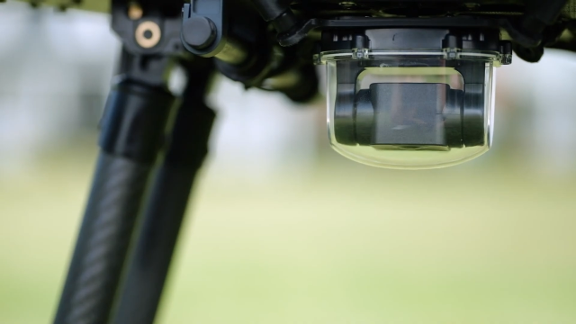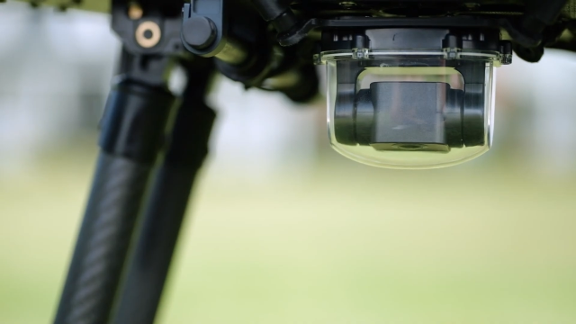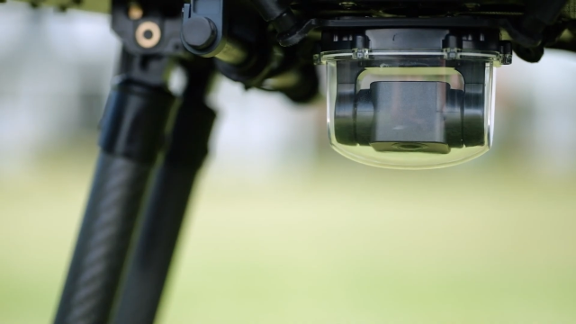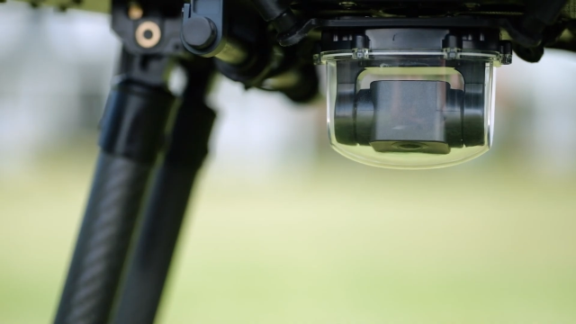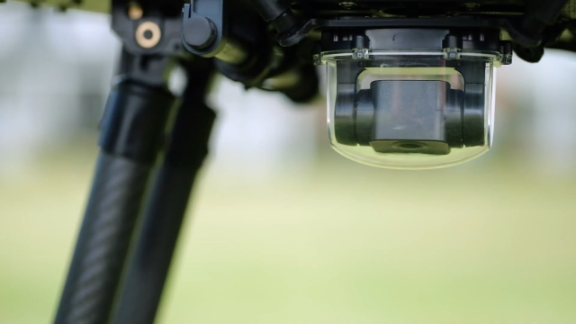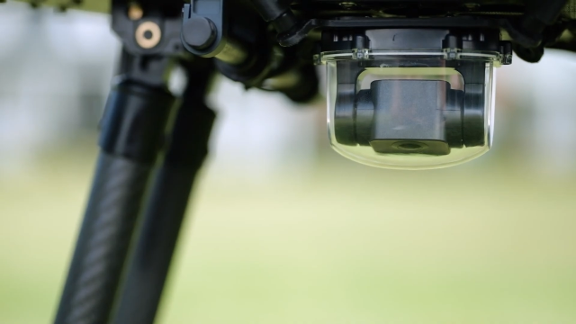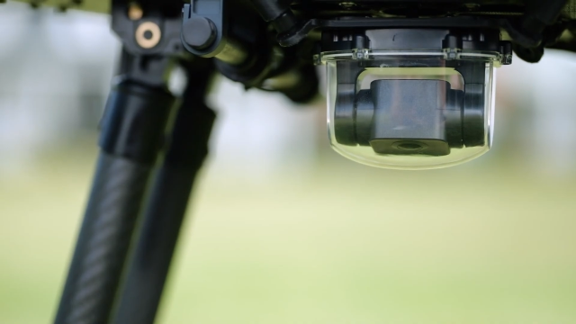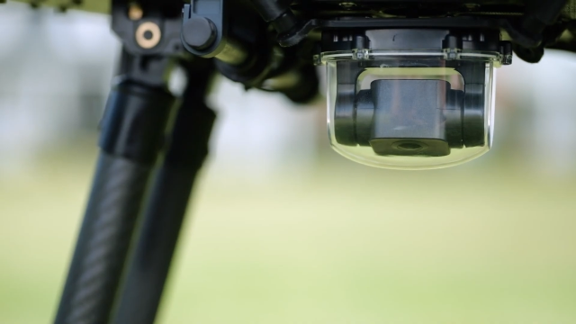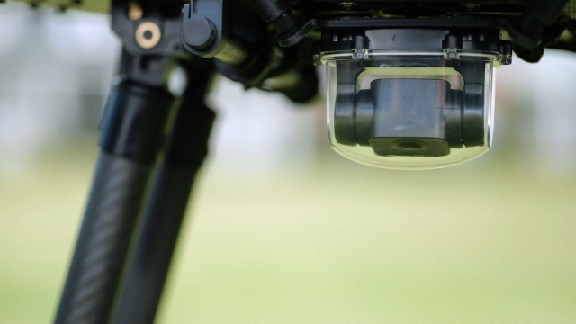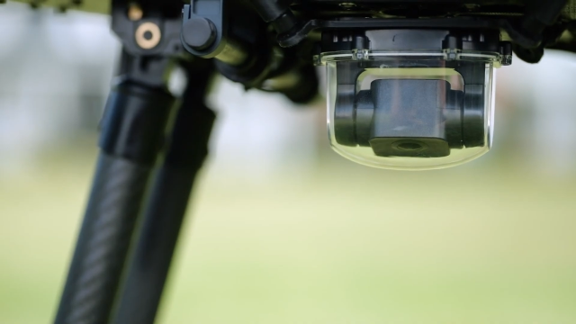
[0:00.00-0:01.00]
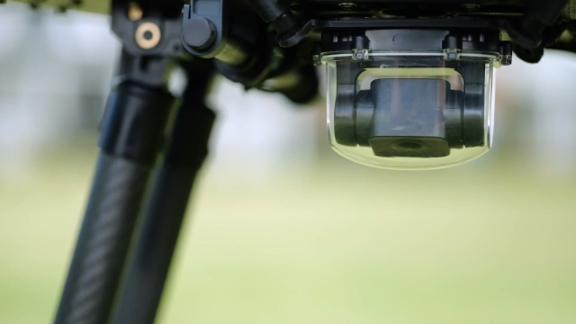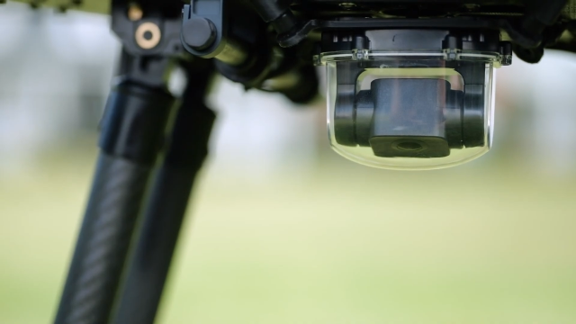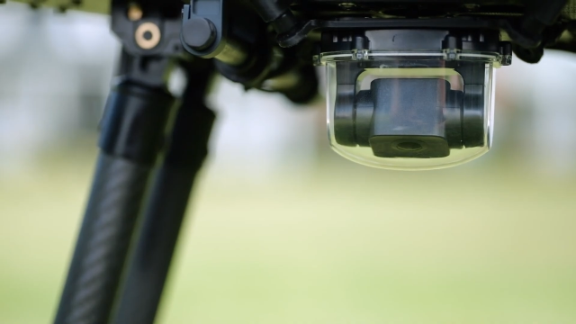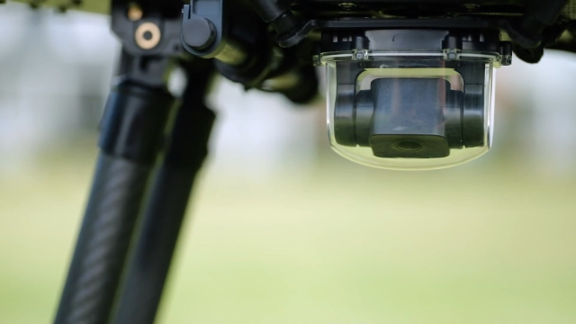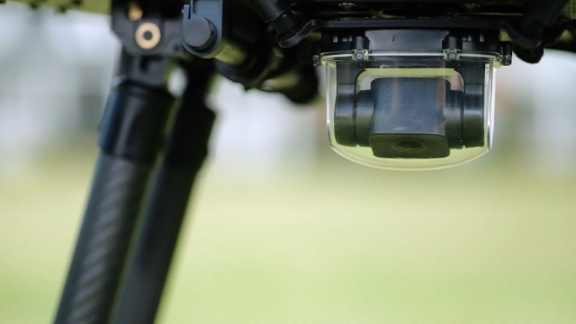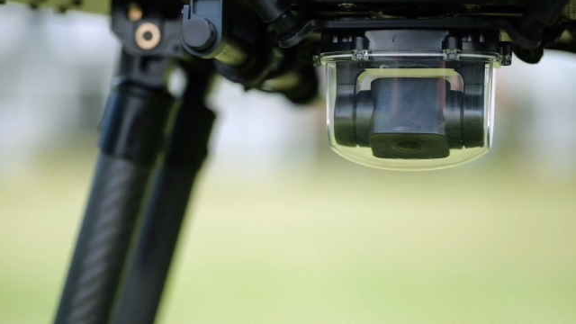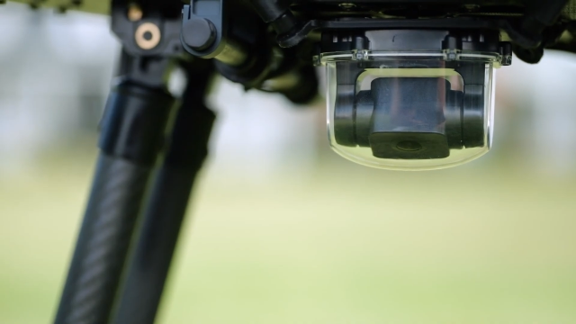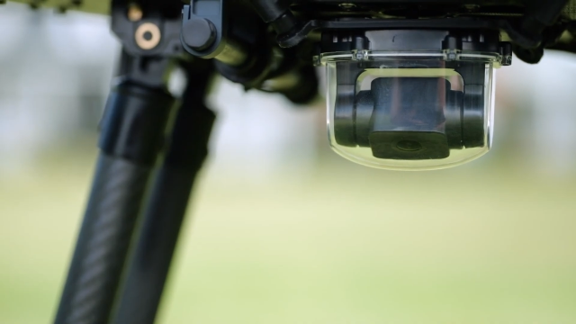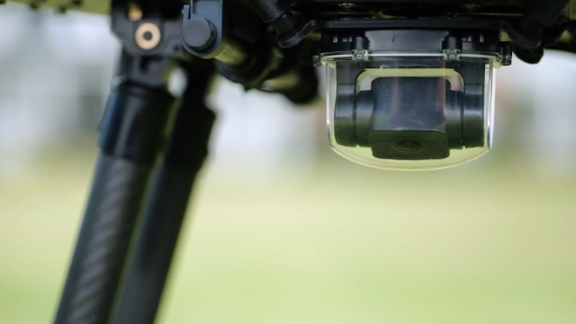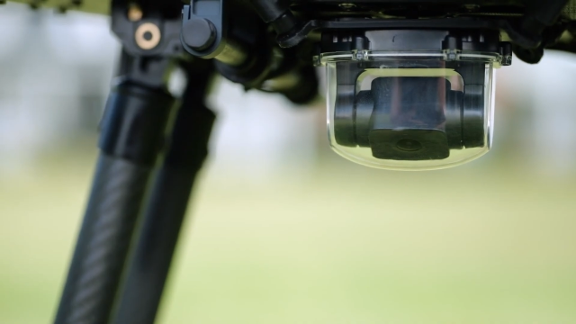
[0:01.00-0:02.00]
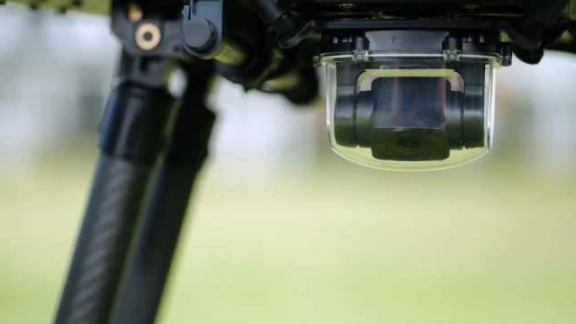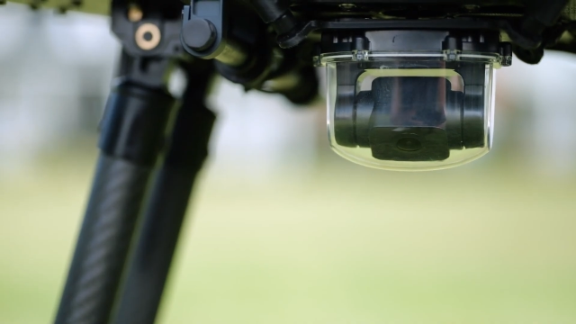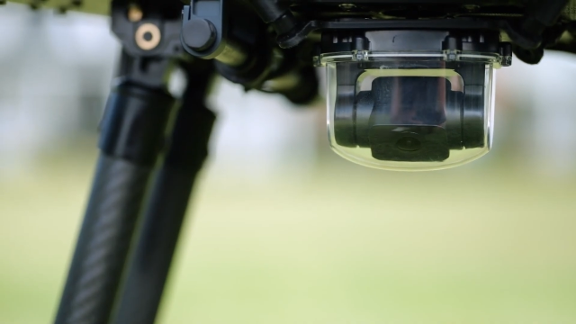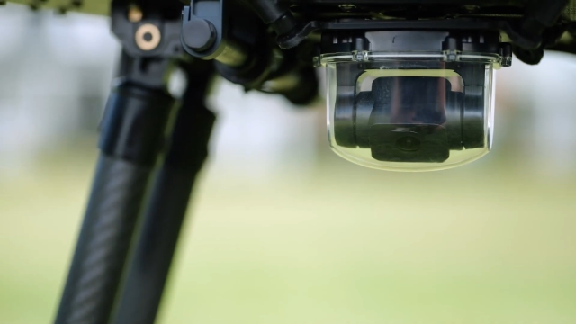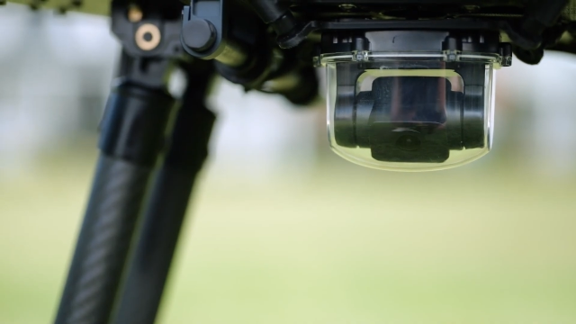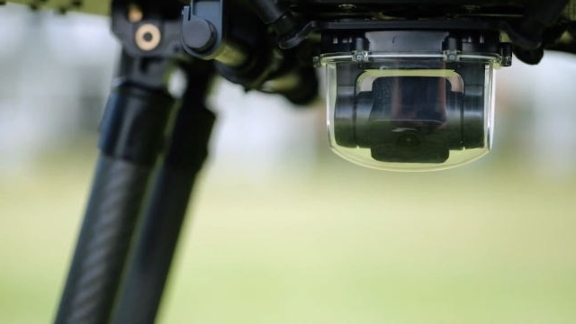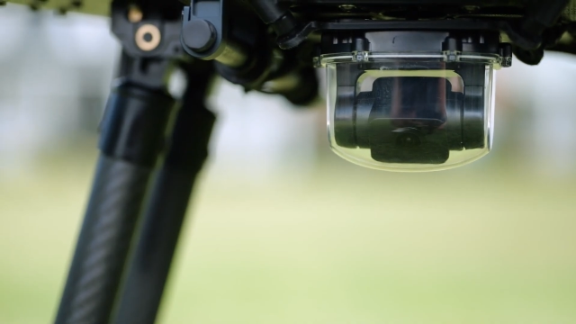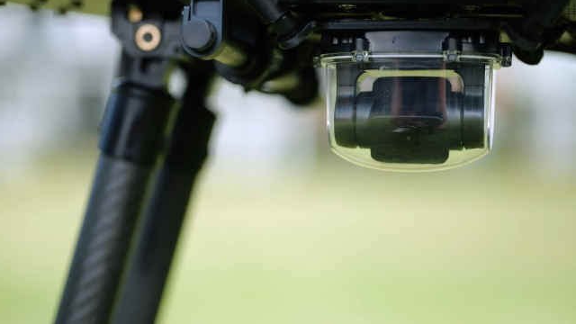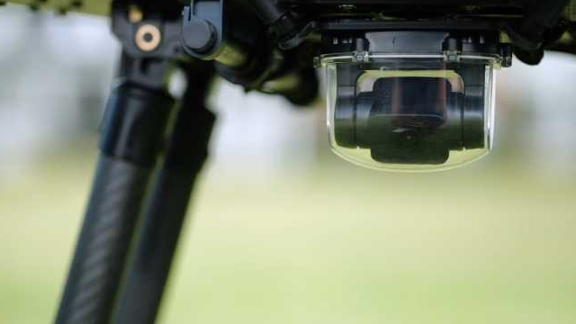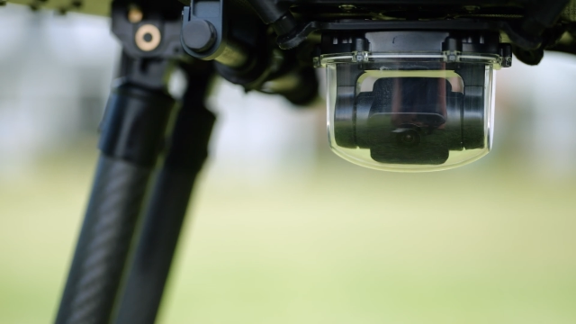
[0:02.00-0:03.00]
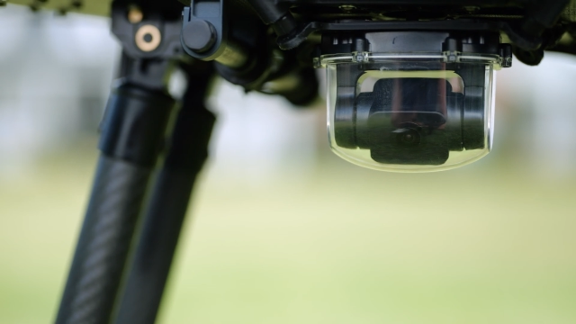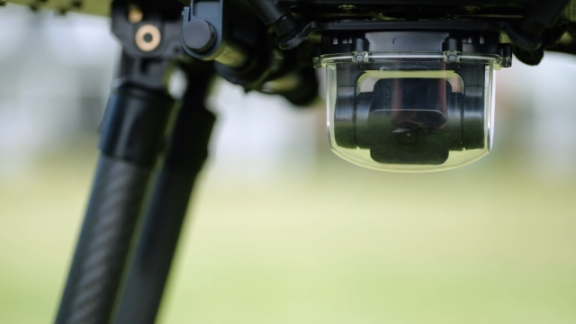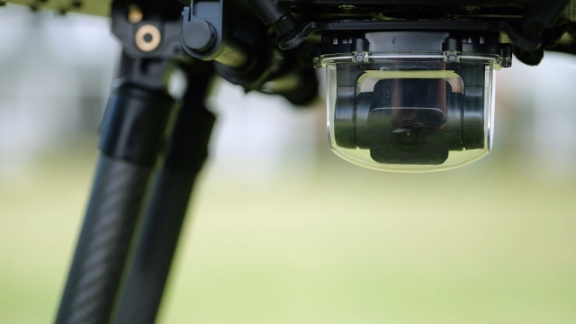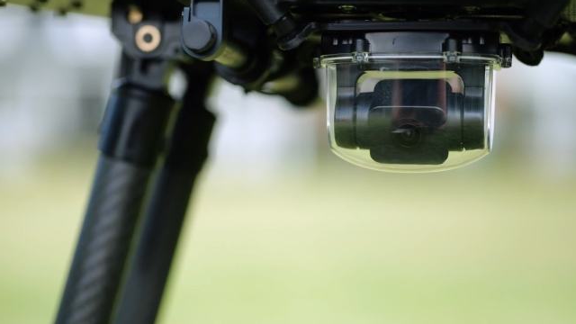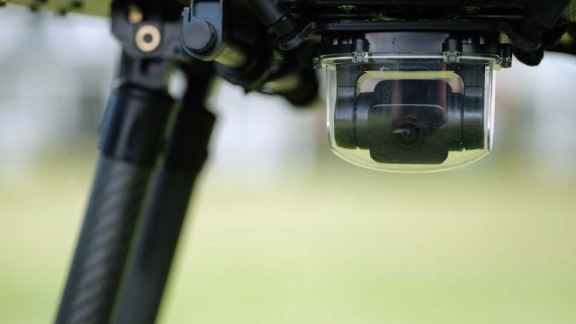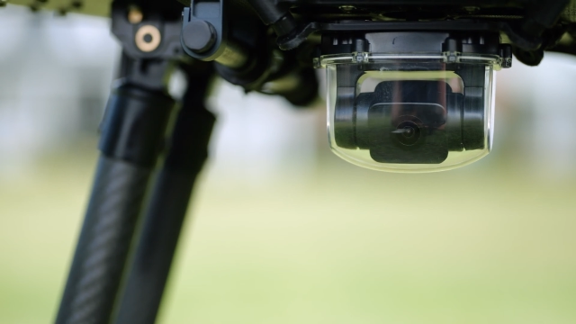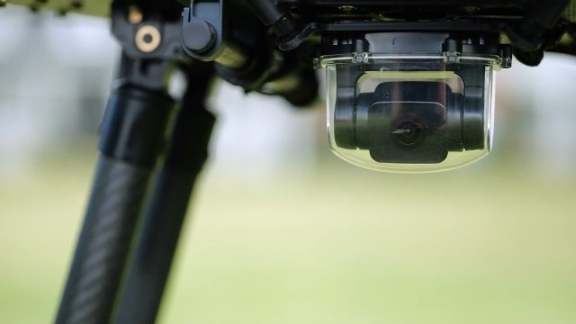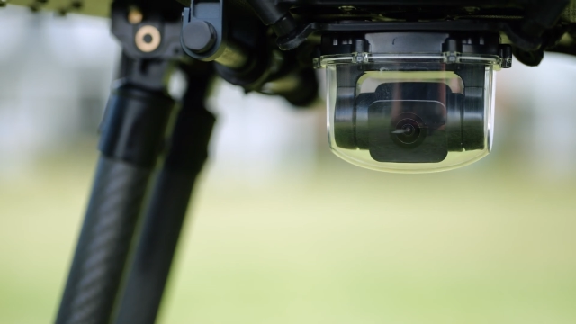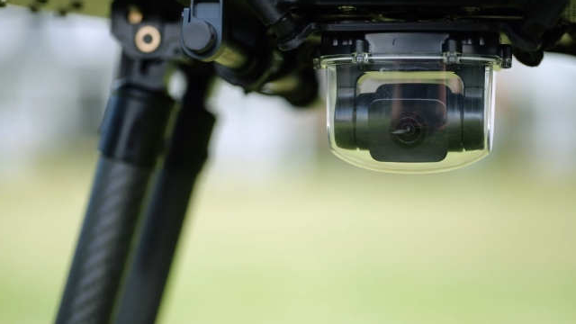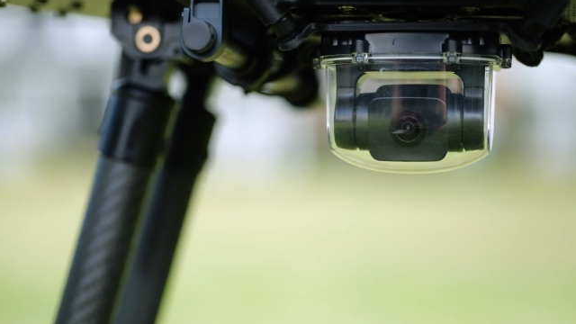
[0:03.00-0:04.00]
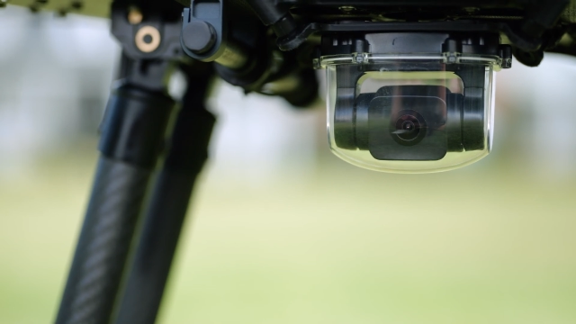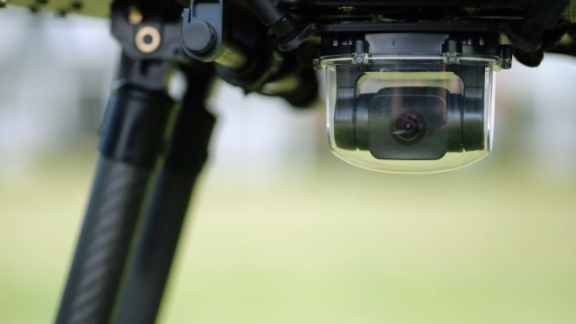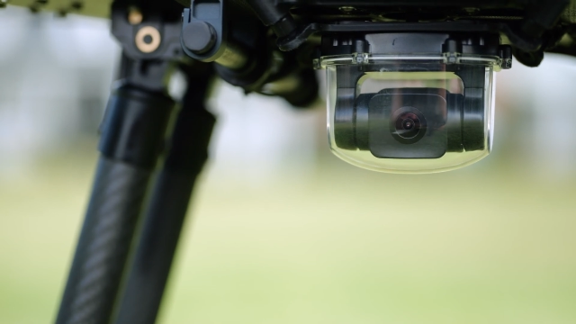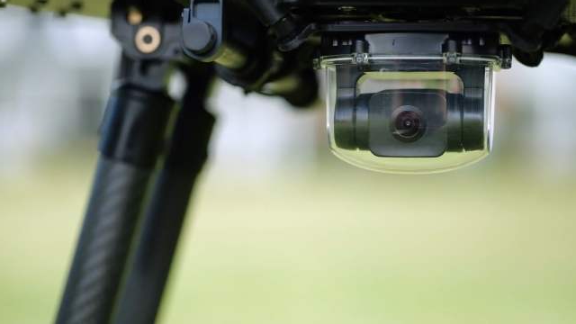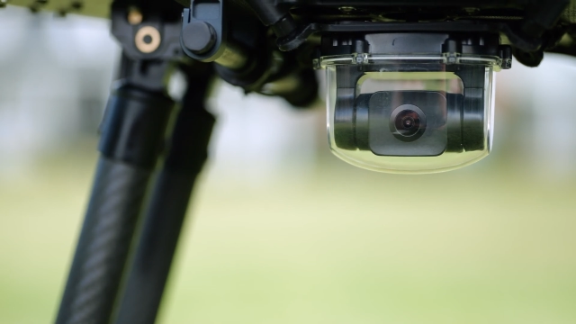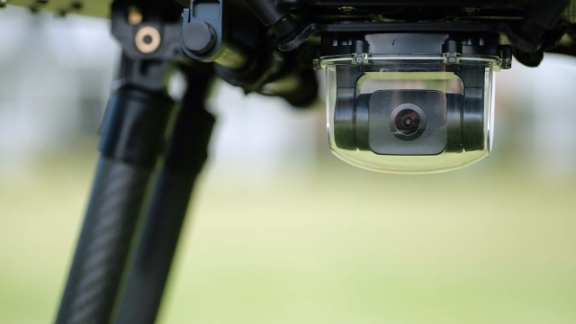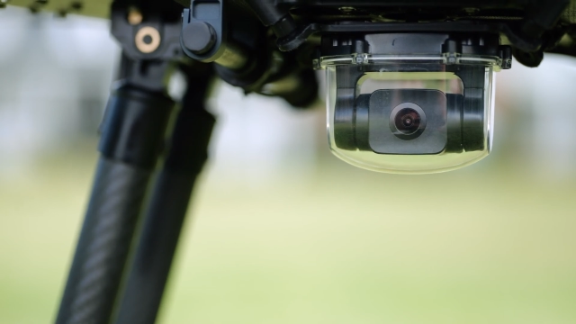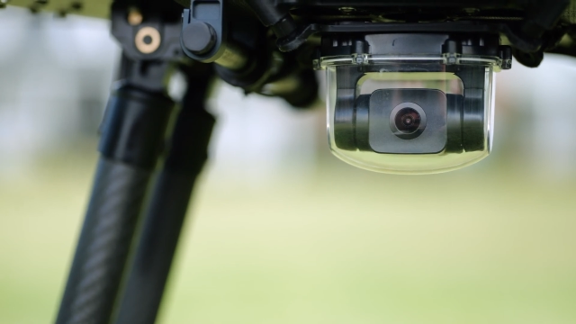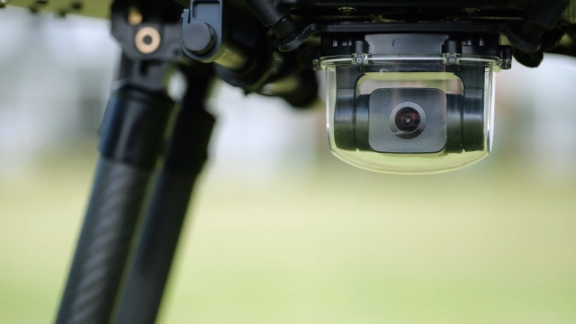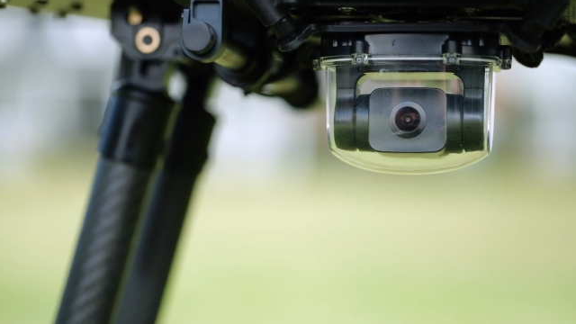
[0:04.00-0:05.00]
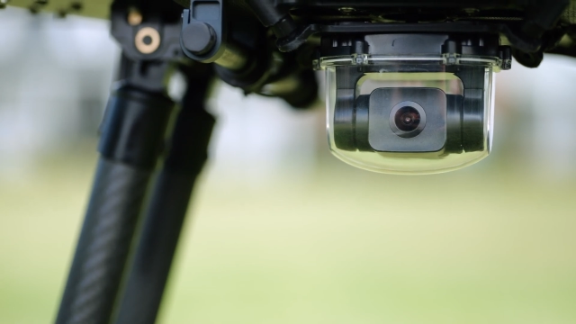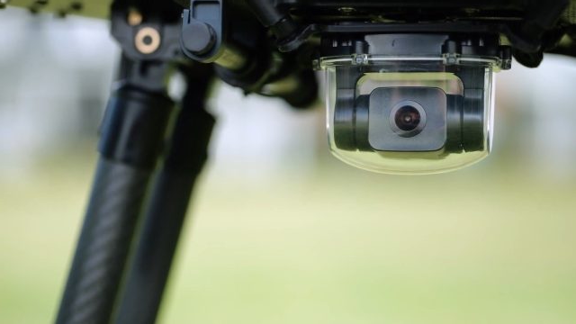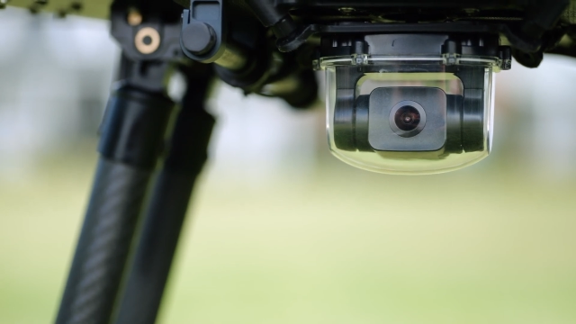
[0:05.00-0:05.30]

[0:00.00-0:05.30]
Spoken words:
No face is visible, so there are no lips to read.